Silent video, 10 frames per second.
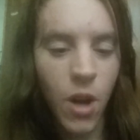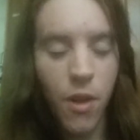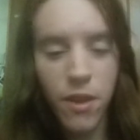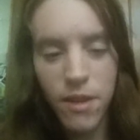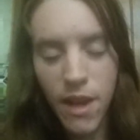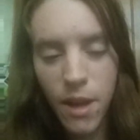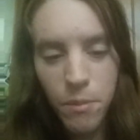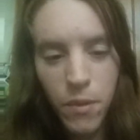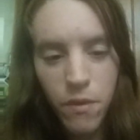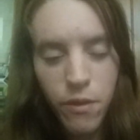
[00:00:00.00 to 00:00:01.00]
Are they not
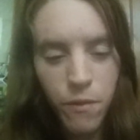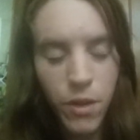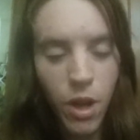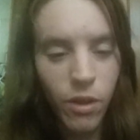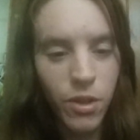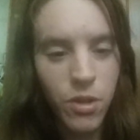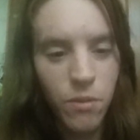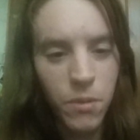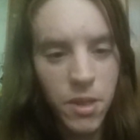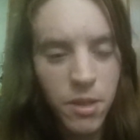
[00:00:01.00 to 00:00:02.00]
both of knowledge
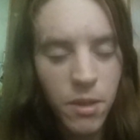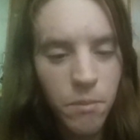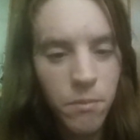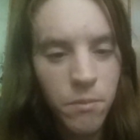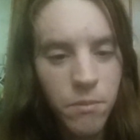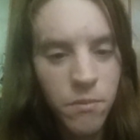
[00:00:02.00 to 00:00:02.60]
and wisdom?